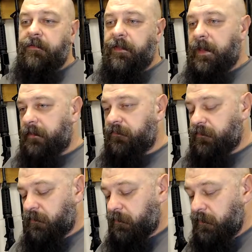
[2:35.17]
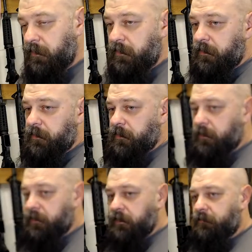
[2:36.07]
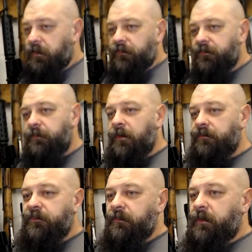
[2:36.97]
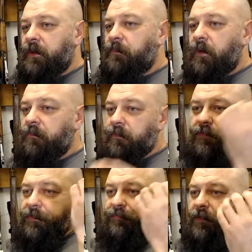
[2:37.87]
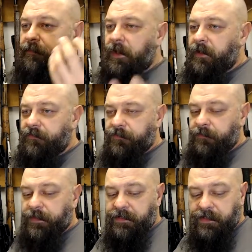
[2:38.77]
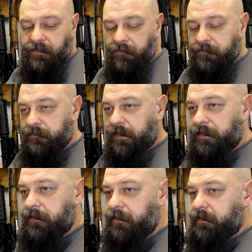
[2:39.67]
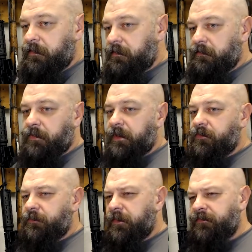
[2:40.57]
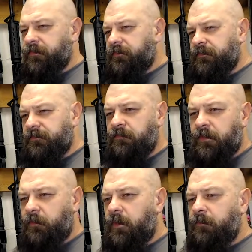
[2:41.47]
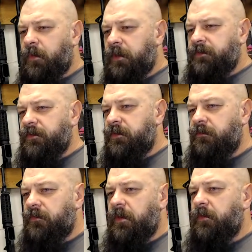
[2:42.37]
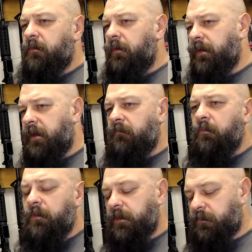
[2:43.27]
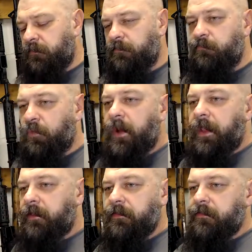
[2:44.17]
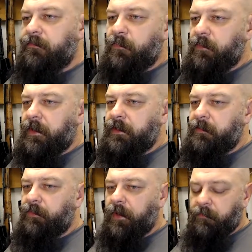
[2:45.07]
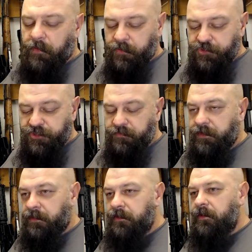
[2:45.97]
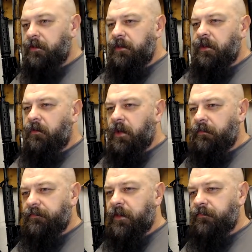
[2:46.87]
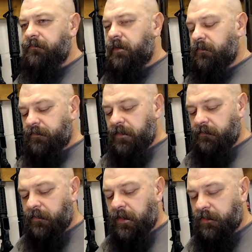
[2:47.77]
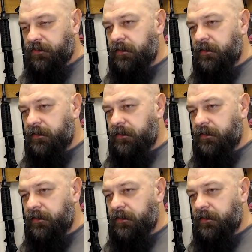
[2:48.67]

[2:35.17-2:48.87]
that. So, and plus the parts that you might have broke were like 20 bucks, so big deal, right? Buy two pistols. When the one breaks, you can use the other. Well, they never really do break. It's more likely to break while you're shooting it, 100,000 rounds down the range.